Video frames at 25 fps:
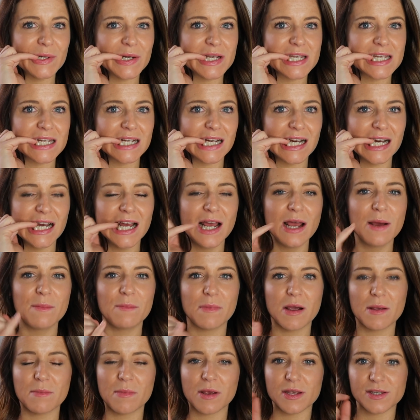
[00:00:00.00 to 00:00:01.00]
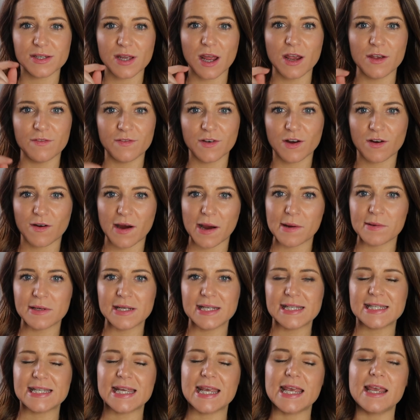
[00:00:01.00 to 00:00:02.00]
which are my most
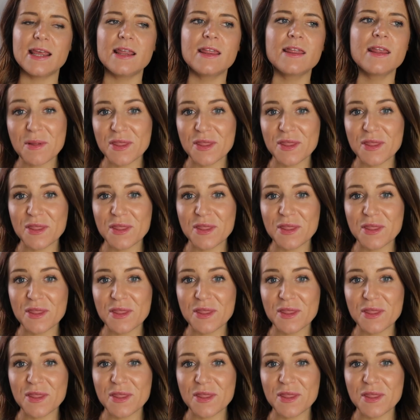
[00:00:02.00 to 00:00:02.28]
overcrowded teeth.